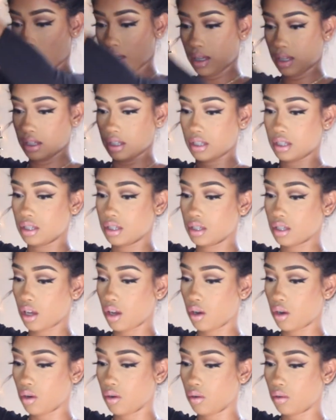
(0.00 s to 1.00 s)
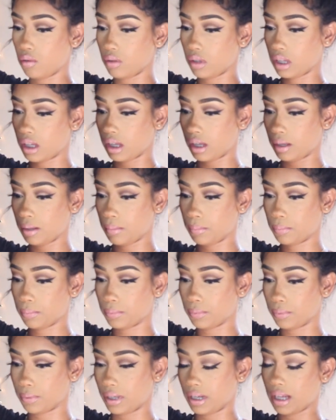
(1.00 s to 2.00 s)
It's so
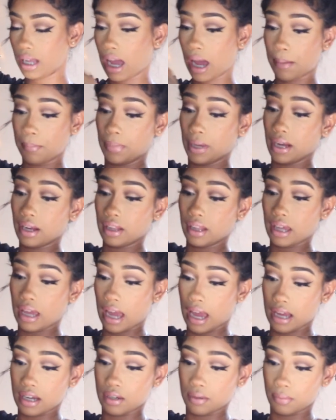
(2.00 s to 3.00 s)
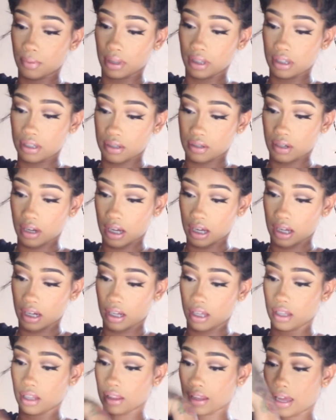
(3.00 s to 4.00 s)
pretty. I barely had to really
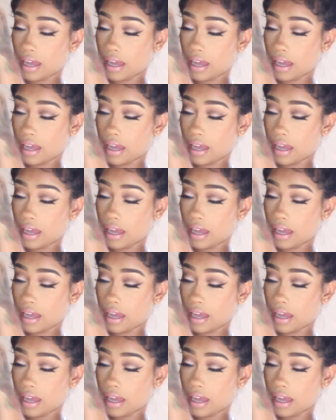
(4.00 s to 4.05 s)
straighten it.